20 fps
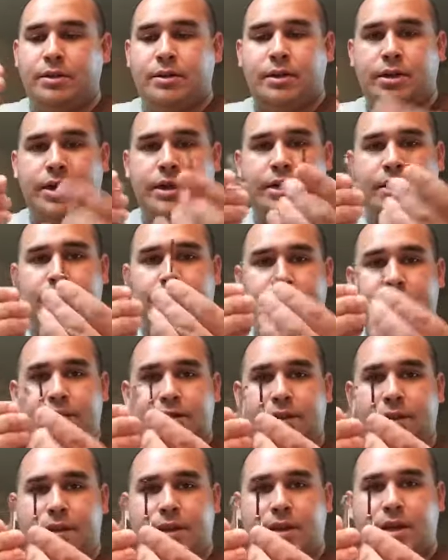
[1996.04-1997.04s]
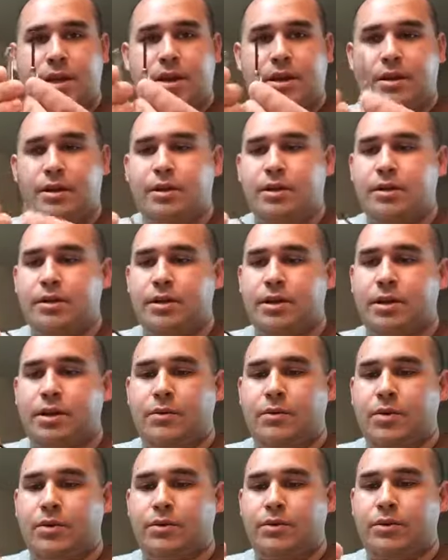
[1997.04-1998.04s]
like this, in there, and it
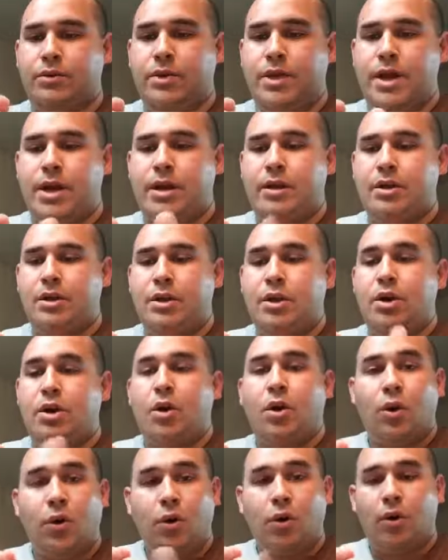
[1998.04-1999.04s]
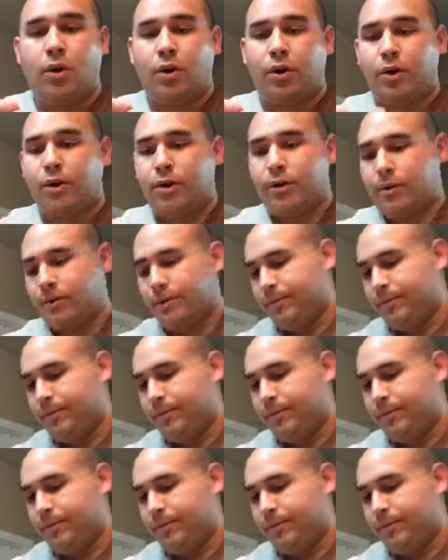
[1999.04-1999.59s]
won't do that, or